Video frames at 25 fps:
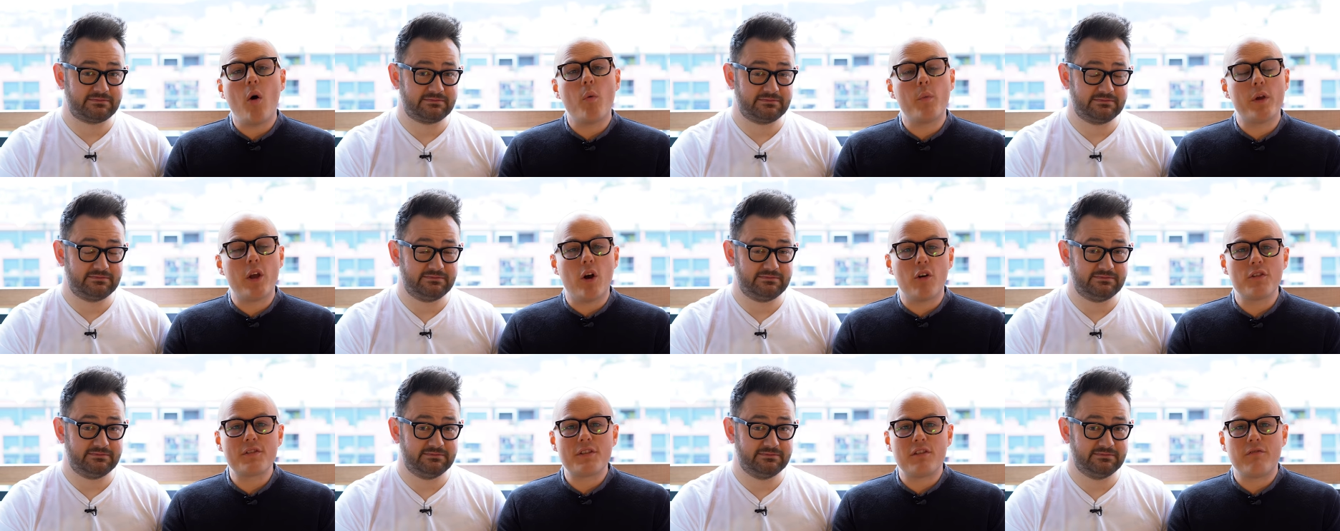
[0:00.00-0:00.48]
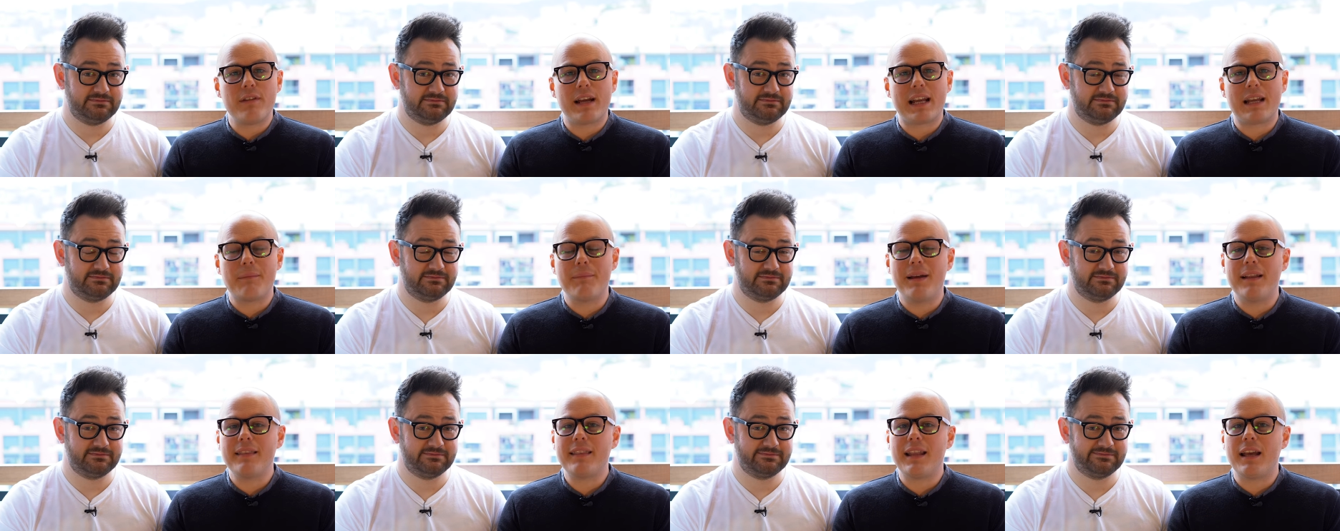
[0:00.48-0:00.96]
Speaker 1: We also
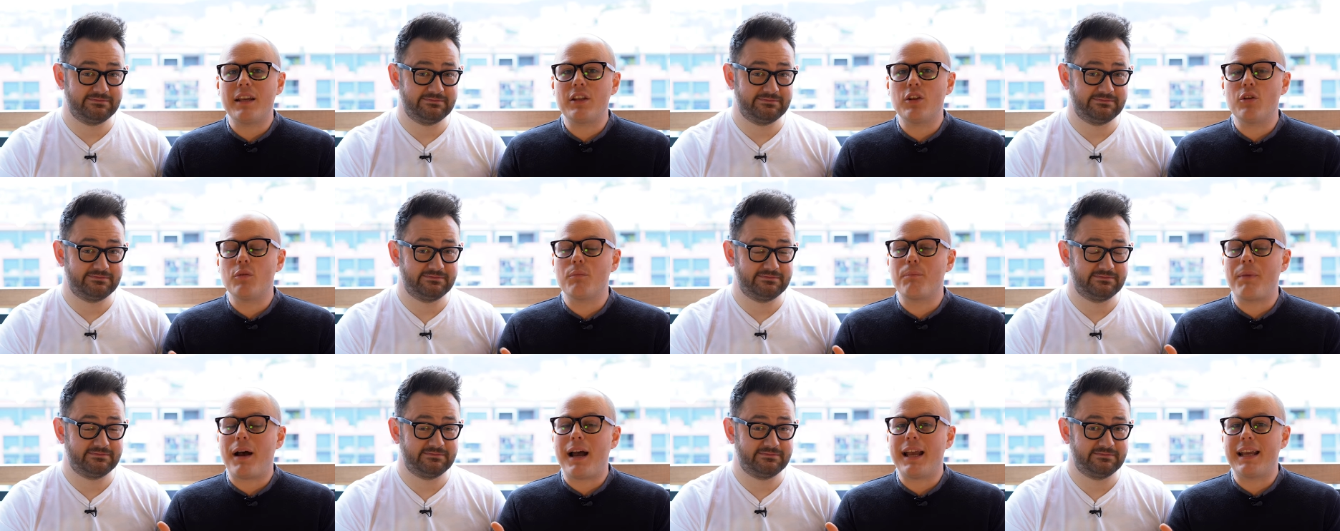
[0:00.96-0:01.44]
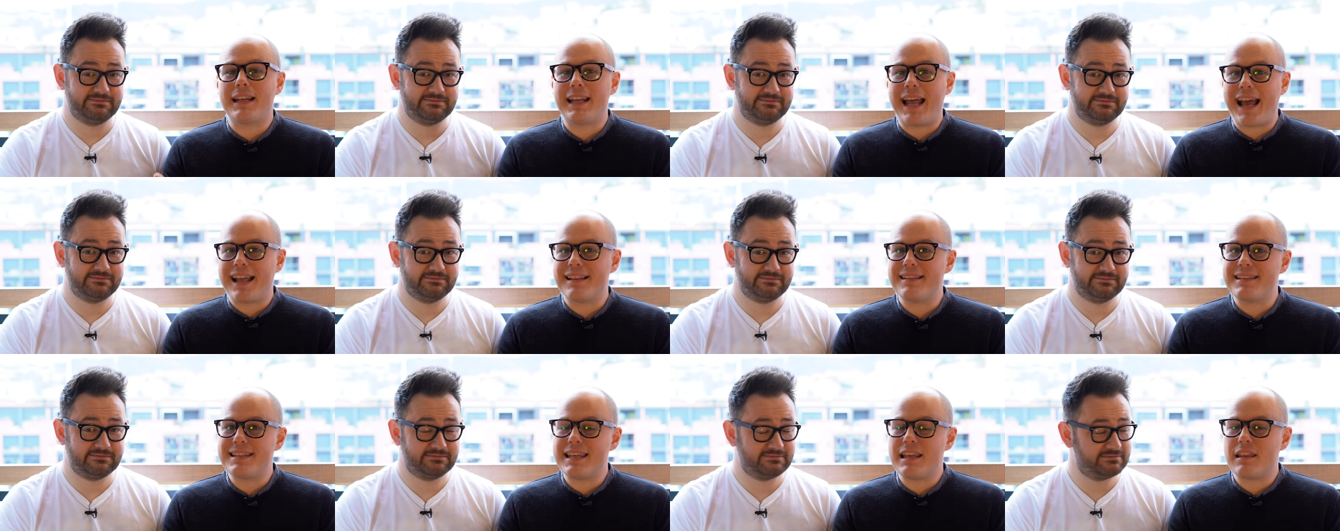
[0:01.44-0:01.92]
recommend that you buy an
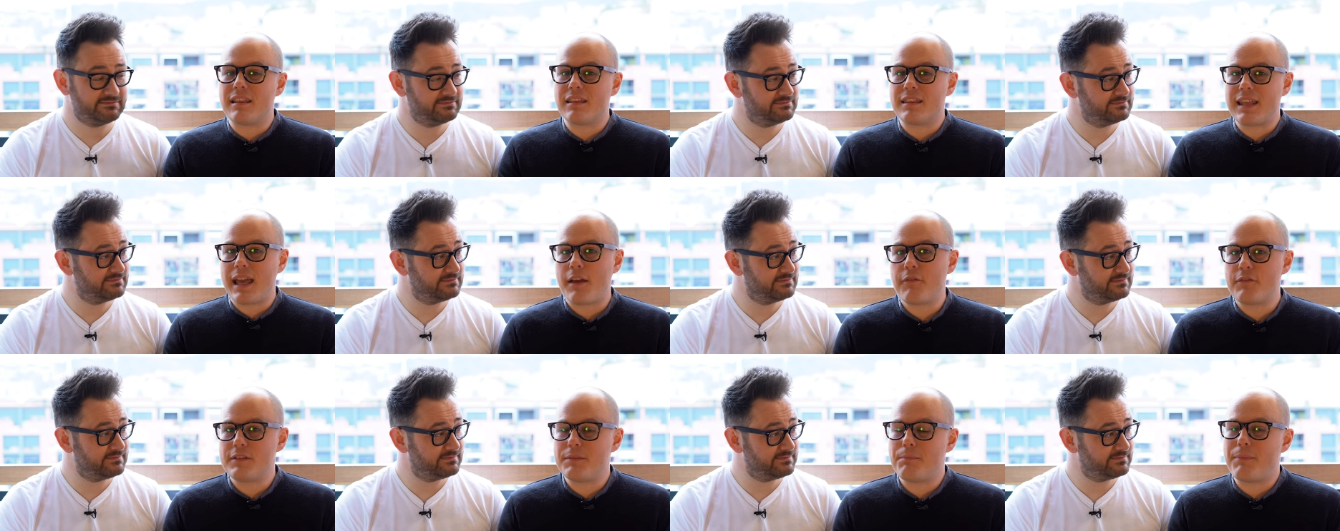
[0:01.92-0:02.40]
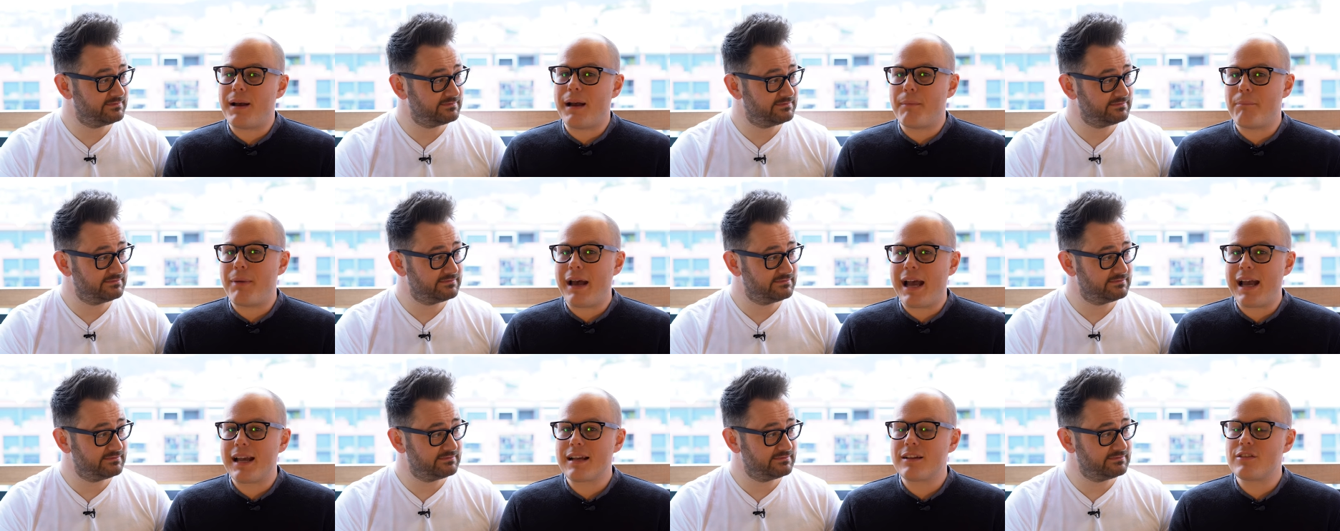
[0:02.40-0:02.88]
anti-theft
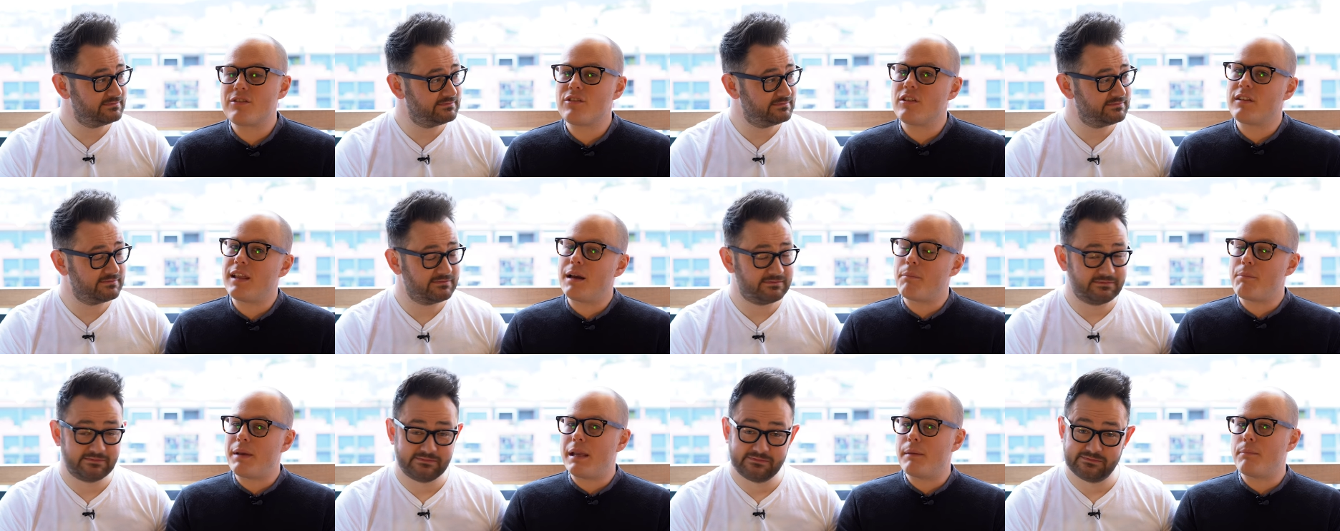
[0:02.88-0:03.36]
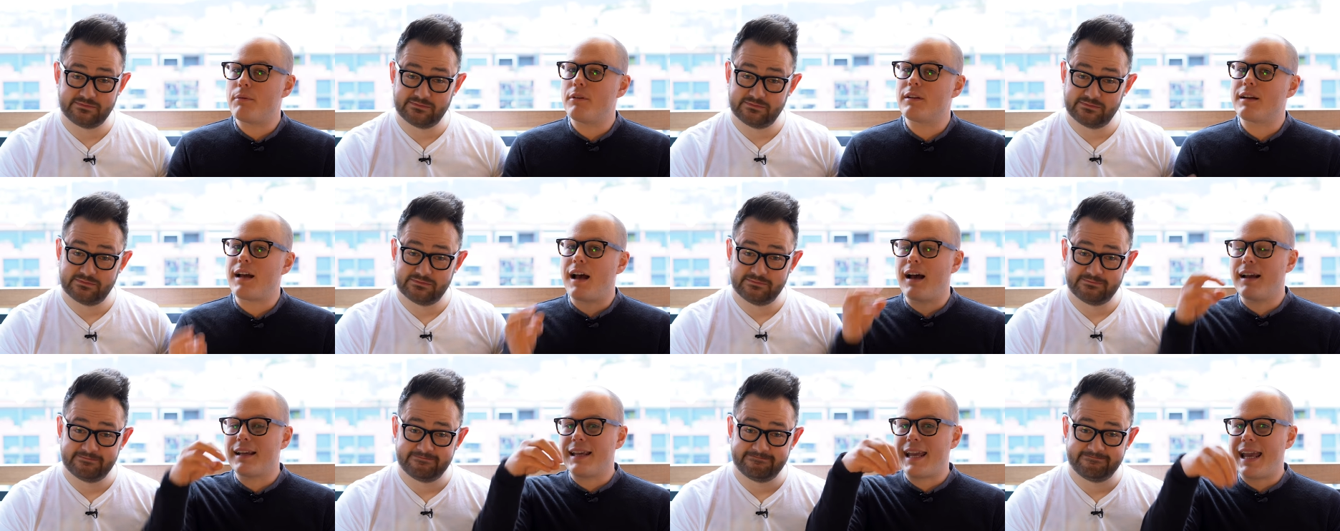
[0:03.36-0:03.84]
backpack so that people
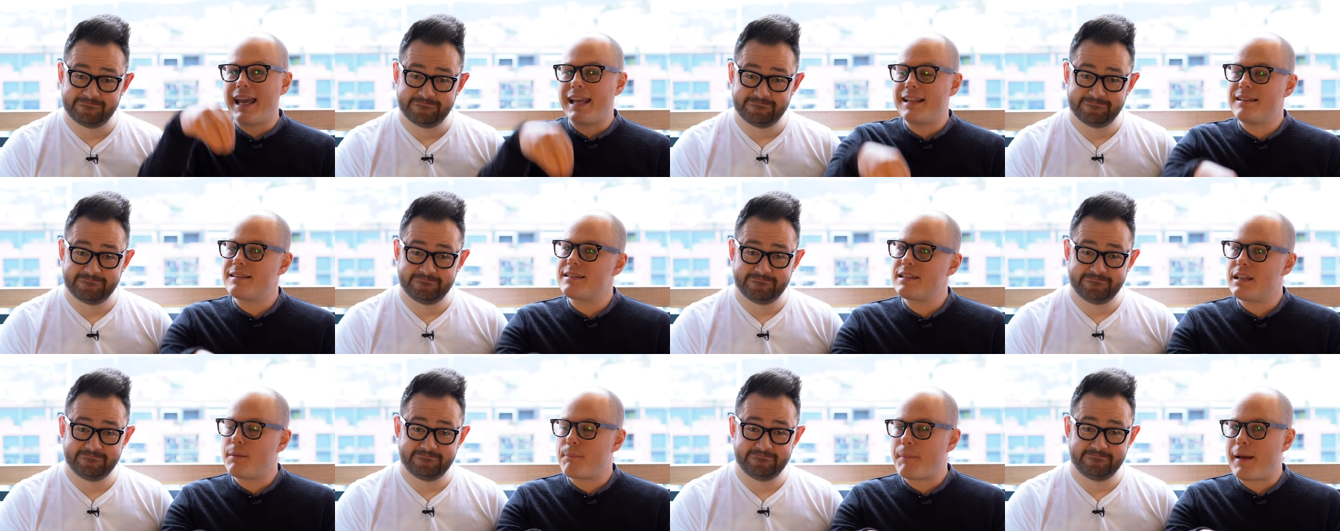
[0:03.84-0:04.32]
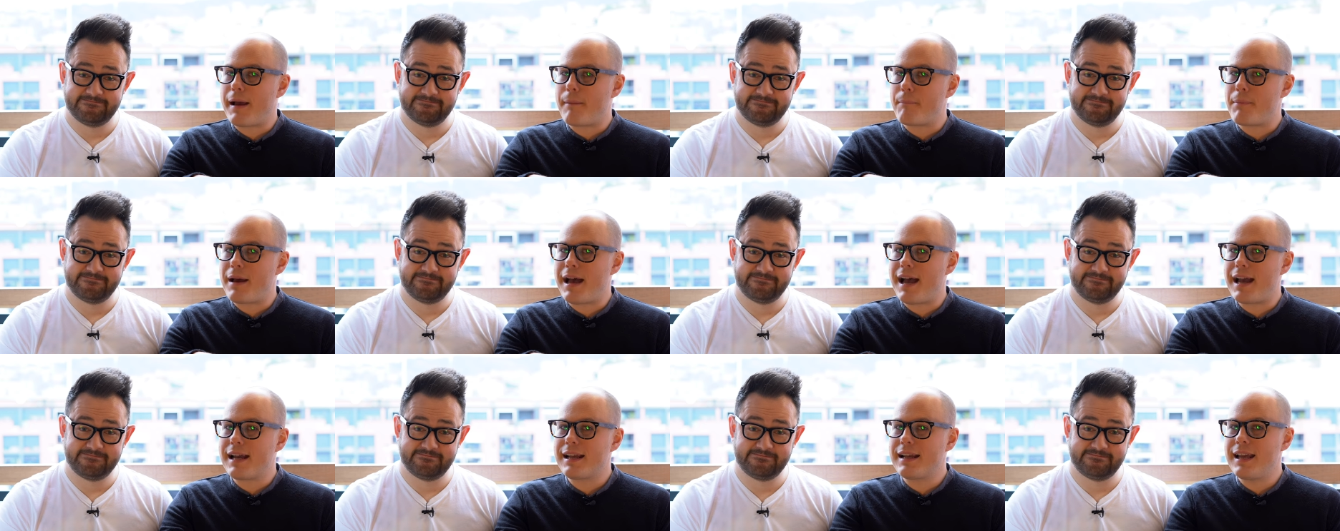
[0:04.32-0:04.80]
can't get into the
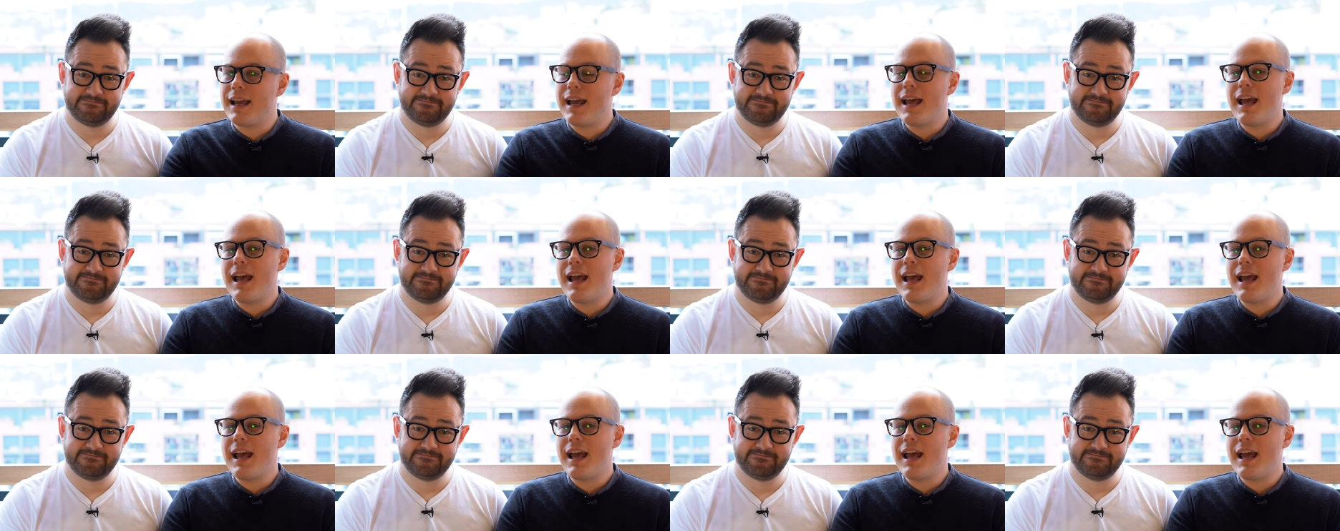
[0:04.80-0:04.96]
backpack,